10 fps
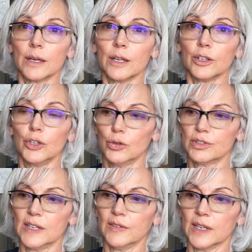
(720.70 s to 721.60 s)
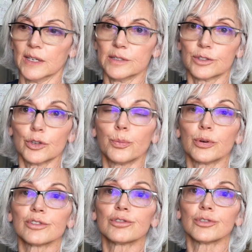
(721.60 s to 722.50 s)
using this to
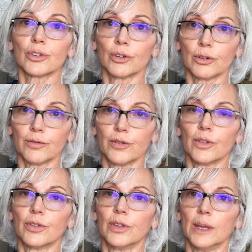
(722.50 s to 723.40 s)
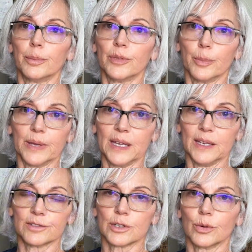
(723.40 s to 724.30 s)
preserve the
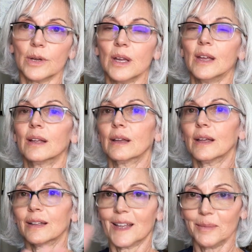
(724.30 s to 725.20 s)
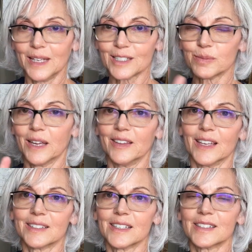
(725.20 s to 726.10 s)
peas. So let me explain
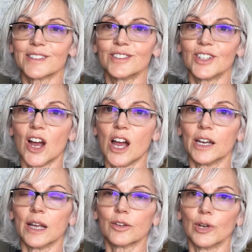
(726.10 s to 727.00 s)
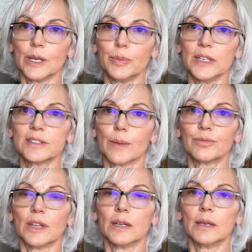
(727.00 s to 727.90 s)
this. This
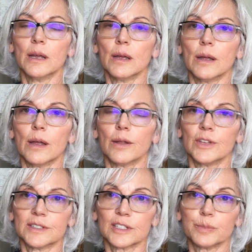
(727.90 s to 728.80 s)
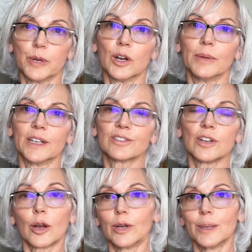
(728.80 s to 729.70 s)
experiment is
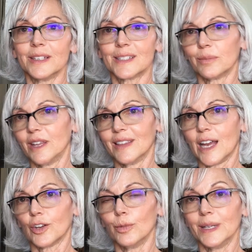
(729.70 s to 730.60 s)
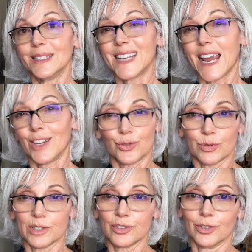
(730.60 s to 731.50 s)
not going to be something that could be
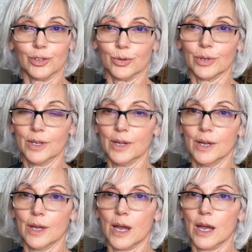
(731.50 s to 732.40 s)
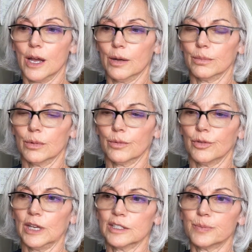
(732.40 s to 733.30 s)
dangerous to you.
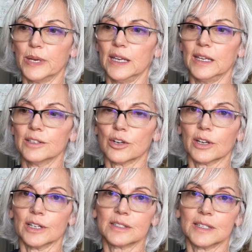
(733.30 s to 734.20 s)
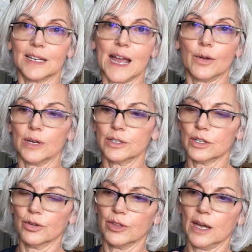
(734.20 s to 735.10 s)
These peas are going to sit out
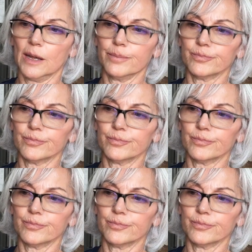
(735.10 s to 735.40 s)
until the